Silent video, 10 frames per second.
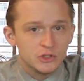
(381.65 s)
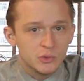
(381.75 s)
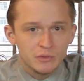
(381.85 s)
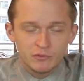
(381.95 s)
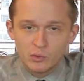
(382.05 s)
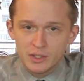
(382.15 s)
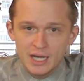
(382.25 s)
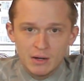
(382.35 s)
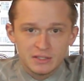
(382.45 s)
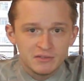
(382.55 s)
do it 40
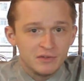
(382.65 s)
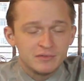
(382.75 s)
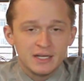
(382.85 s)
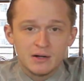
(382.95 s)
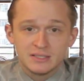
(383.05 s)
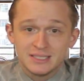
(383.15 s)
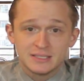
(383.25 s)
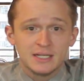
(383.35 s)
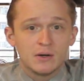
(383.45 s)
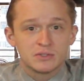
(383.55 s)
hours, 50 hours,
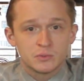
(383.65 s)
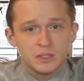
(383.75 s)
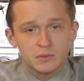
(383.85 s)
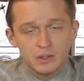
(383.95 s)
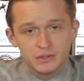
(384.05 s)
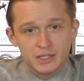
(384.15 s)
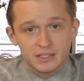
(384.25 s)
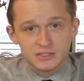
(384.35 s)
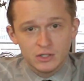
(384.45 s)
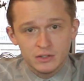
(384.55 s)
60 hours a week while you're
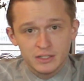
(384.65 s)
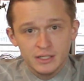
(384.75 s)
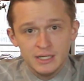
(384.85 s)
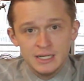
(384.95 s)
getting started.